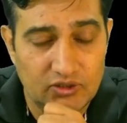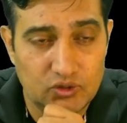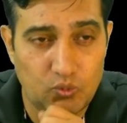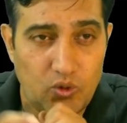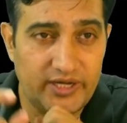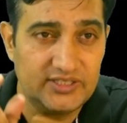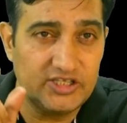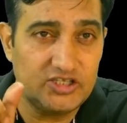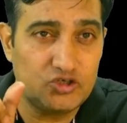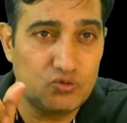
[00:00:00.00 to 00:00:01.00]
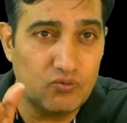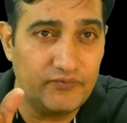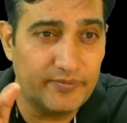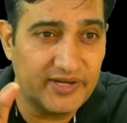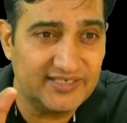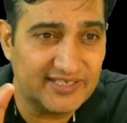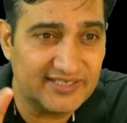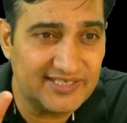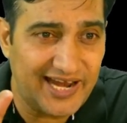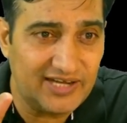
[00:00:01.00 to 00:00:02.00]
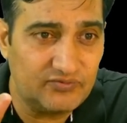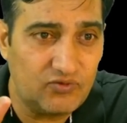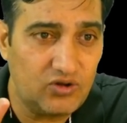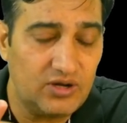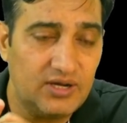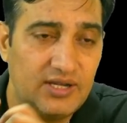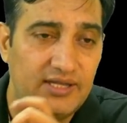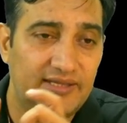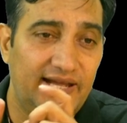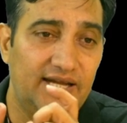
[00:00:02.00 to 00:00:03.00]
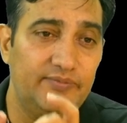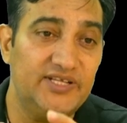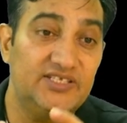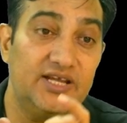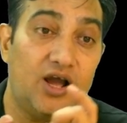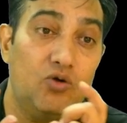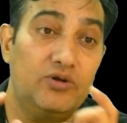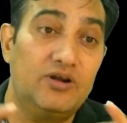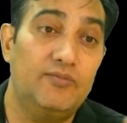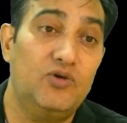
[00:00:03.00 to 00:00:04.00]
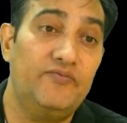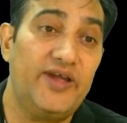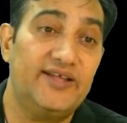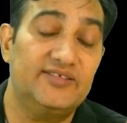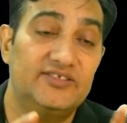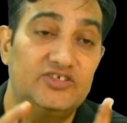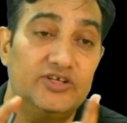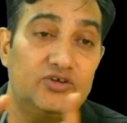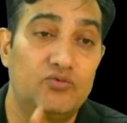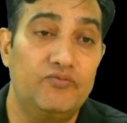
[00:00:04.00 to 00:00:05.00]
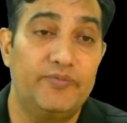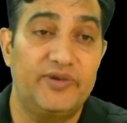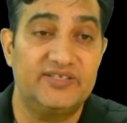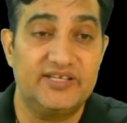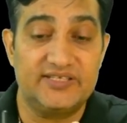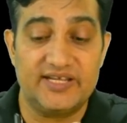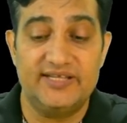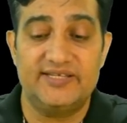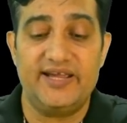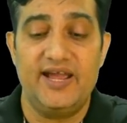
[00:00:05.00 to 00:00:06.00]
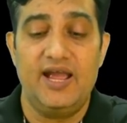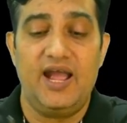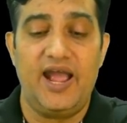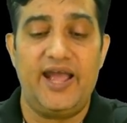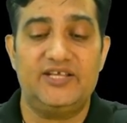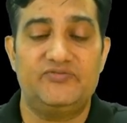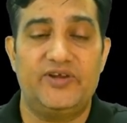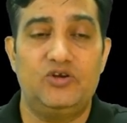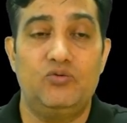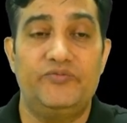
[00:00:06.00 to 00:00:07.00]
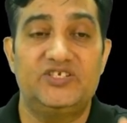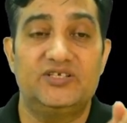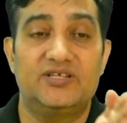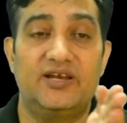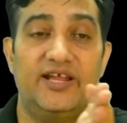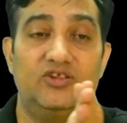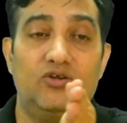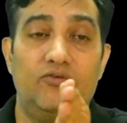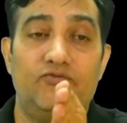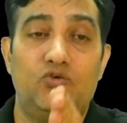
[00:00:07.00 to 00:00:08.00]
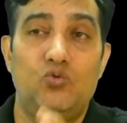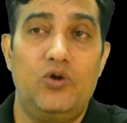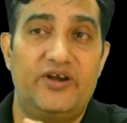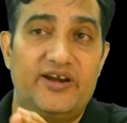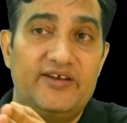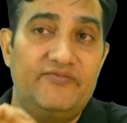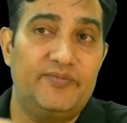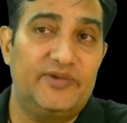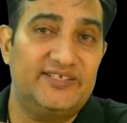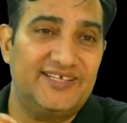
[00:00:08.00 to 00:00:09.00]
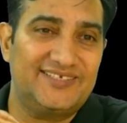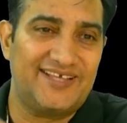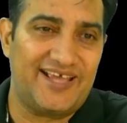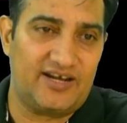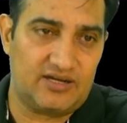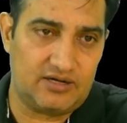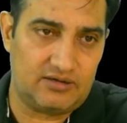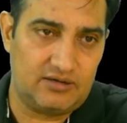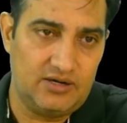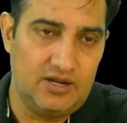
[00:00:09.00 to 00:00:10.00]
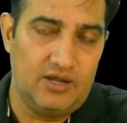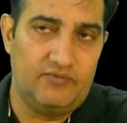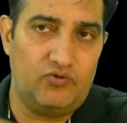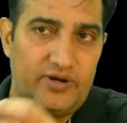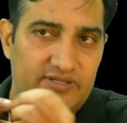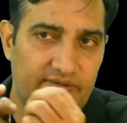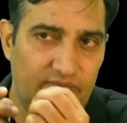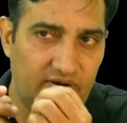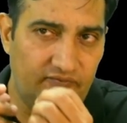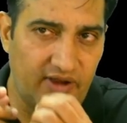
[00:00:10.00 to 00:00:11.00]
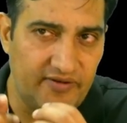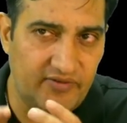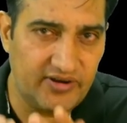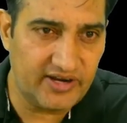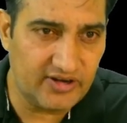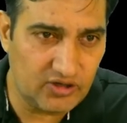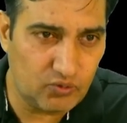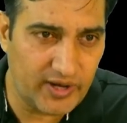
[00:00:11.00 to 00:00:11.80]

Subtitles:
So what is this 256 stands for? That means the outcome of SHA-256 is a hash value which is length of 256 character. For example, 512